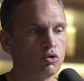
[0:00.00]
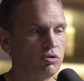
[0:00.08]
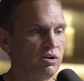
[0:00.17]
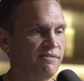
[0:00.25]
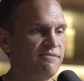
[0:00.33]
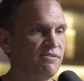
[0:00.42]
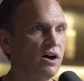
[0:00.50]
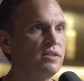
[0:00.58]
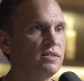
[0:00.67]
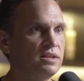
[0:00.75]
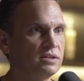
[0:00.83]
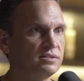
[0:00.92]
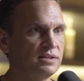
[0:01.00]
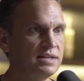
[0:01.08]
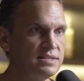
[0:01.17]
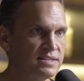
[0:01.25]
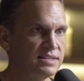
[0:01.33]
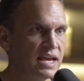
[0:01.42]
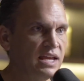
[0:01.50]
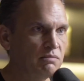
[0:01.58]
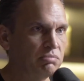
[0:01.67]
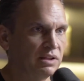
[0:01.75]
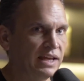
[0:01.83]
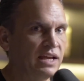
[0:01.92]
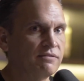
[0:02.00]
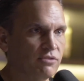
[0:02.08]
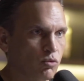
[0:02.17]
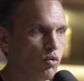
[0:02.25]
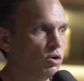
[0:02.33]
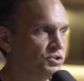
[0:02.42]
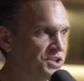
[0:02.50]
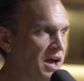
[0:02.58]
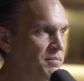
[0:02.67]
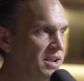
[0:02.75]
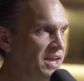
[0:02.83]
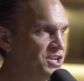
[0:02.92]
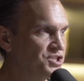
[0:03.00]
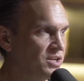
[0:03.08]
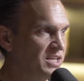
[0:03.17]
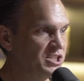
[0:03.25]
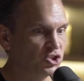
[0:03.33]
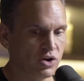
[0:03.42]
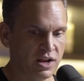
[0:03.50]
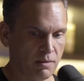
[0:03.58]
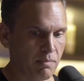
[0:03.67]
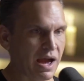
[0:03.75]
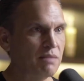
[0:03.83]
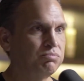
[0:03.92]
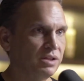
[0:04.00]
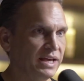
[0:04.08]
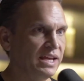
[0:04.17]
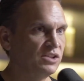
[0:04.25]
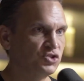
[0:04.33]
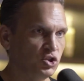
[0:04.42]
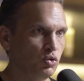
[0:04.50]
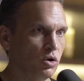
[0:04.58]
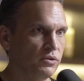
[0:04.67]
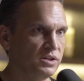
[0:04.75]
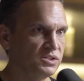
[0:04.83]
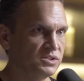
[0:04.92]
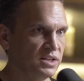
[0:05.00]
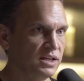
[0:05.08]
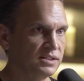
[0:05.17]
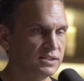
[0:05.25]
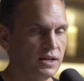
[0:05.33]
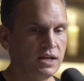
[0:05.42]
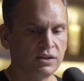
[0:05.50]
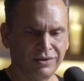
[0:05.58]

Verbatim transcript: in order to fund this insane plan for world domination. He's trying to buy planes and do all these things.